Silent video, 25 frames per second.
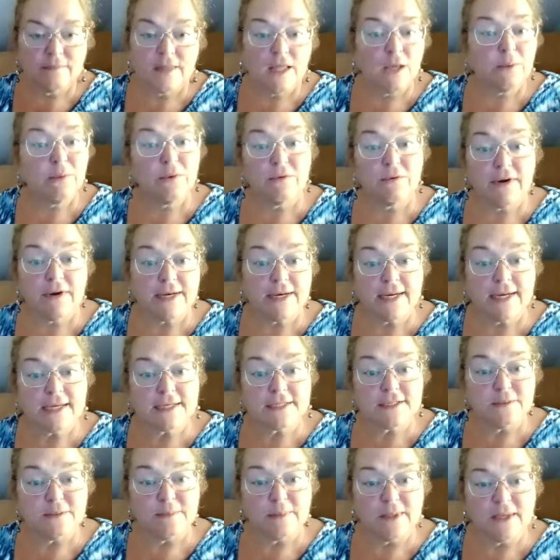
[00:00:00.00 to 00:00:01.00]
They were right
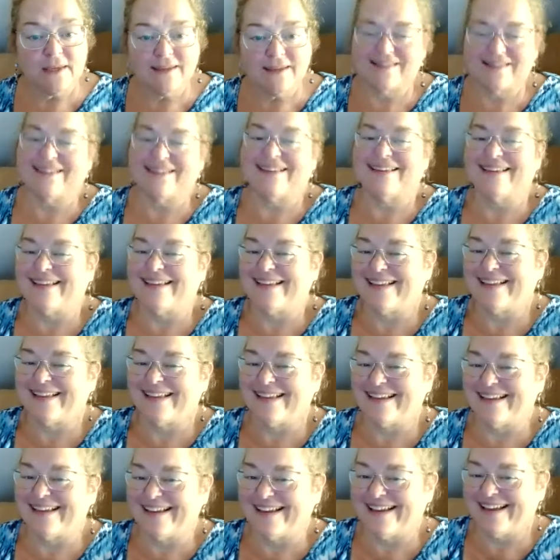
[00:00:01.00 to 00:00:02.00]
next to me.
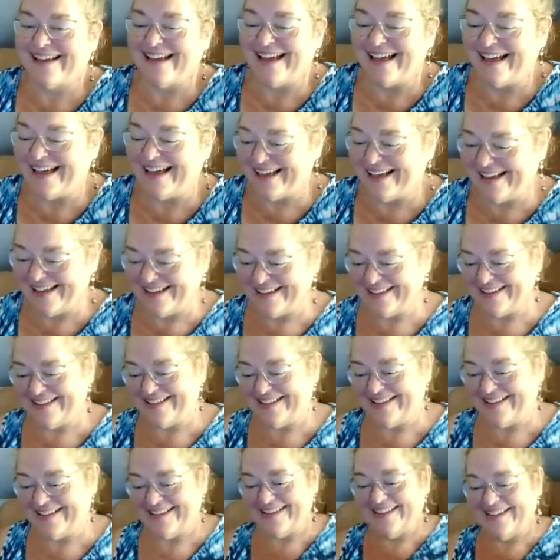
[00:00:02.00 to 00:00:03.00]

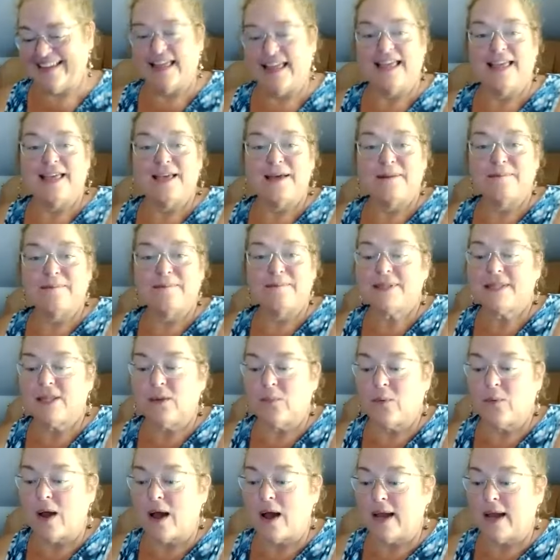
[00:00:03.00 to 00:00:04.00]
But
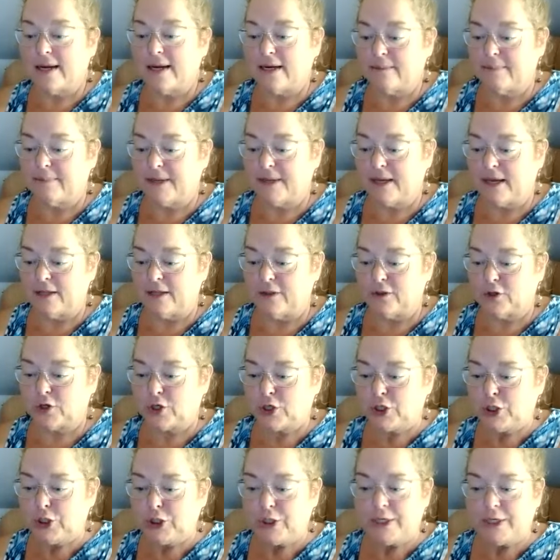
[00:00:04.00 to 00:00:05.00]
they were hiding behind the
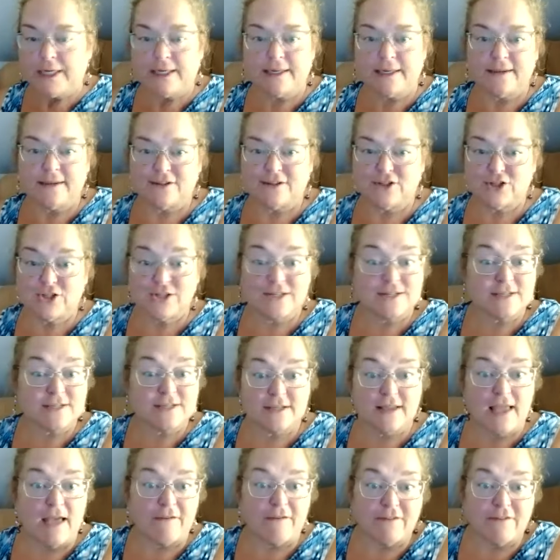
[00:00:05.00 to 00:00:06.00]
curtain.
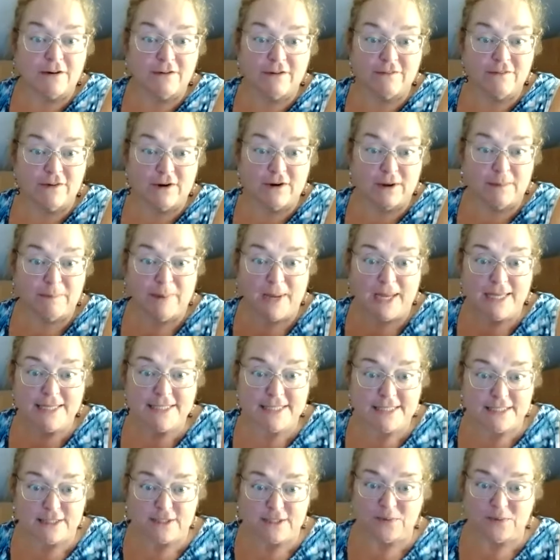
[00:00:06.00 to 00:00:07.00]
Just a very, very
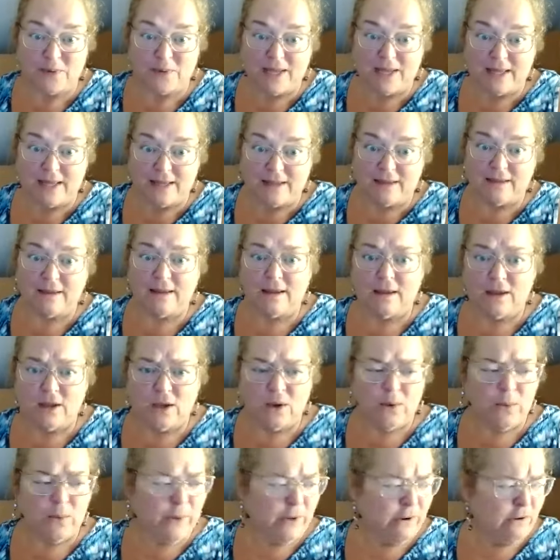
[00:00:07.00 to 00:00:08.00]
Pisces way.
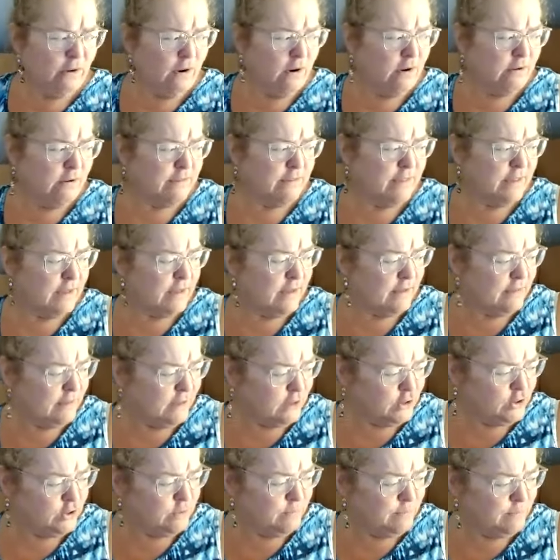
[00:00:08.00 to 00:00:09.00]
Where are they?
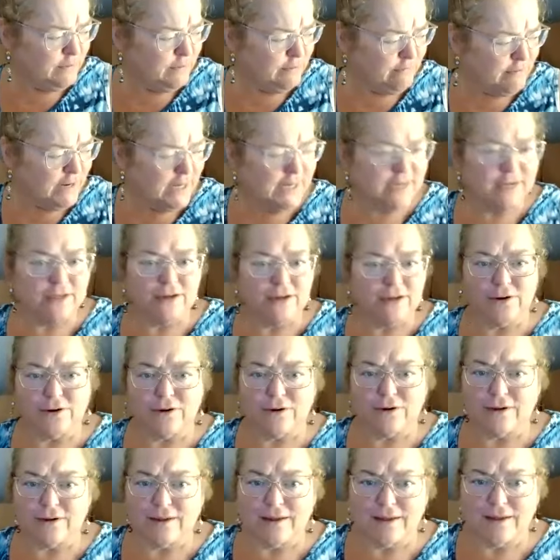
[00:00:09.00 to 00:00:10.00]
They should be right
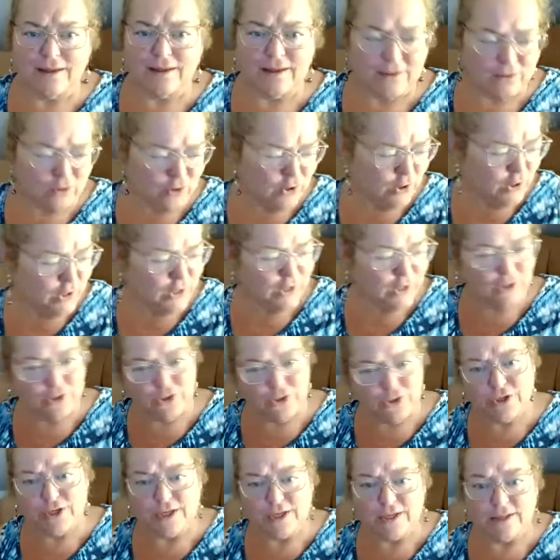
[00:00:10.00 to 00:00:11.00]
here. Looking,
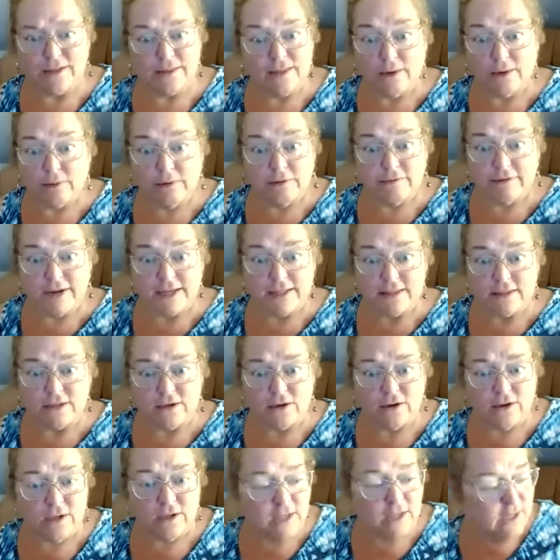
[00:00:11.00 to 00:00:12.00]
looking. They were right
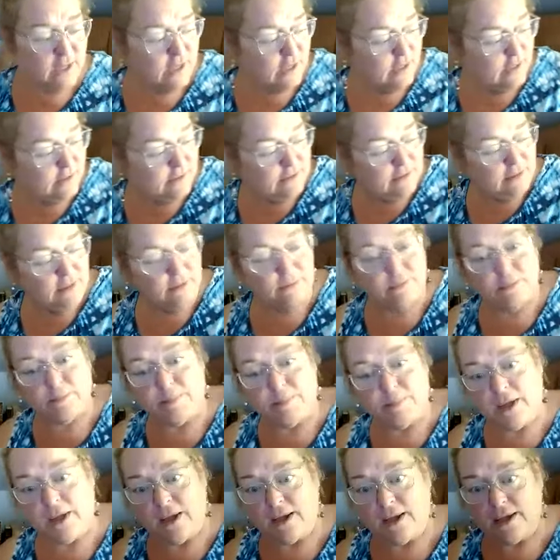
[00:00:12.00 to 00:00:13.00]
there. They were
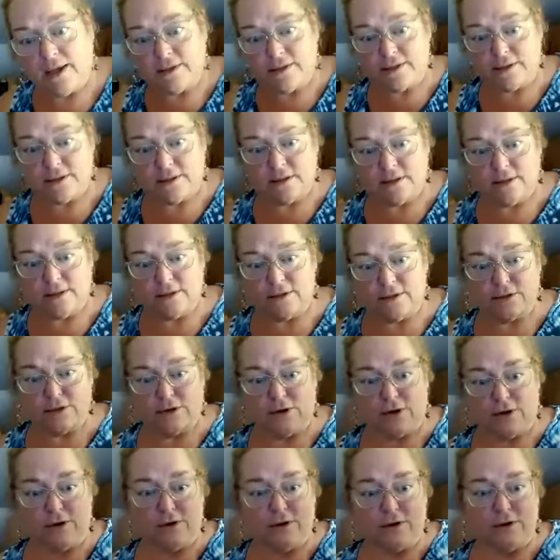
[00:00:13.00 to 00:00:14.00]
behind this
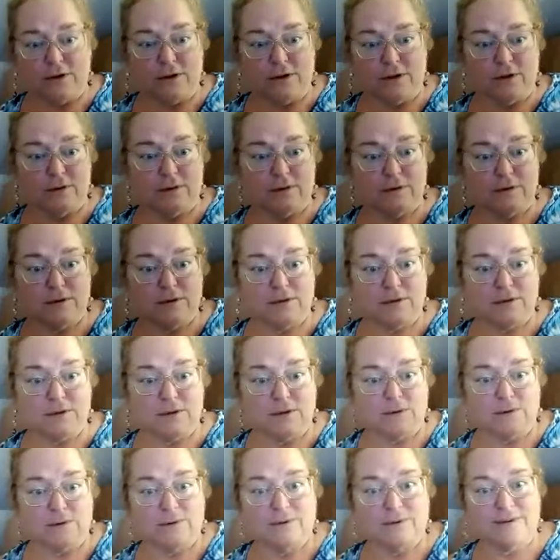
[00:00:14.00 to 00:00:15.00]
curtain.
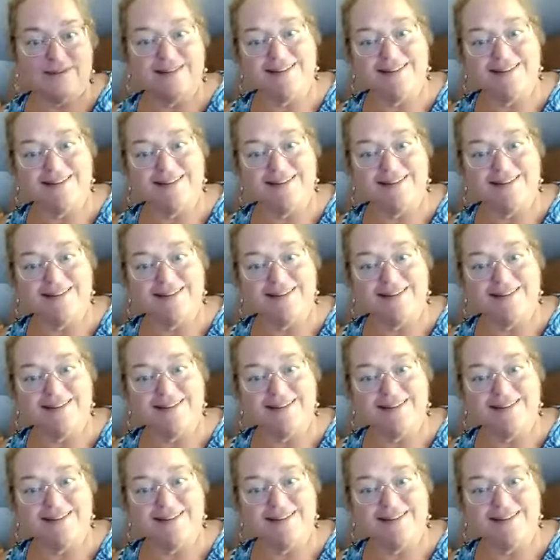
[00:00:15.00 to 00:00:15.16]
So,